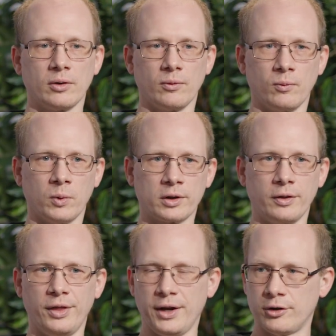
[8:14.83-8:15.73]

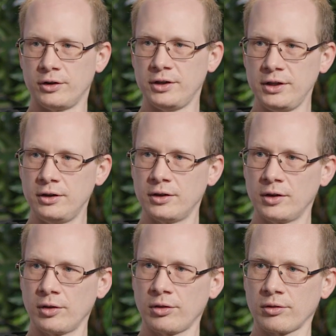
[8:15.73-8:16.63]
what their need
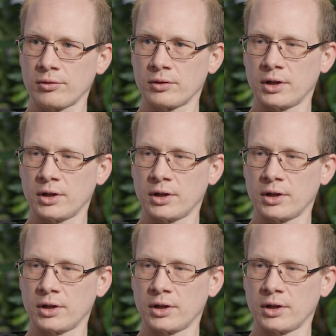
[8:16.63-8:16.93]
is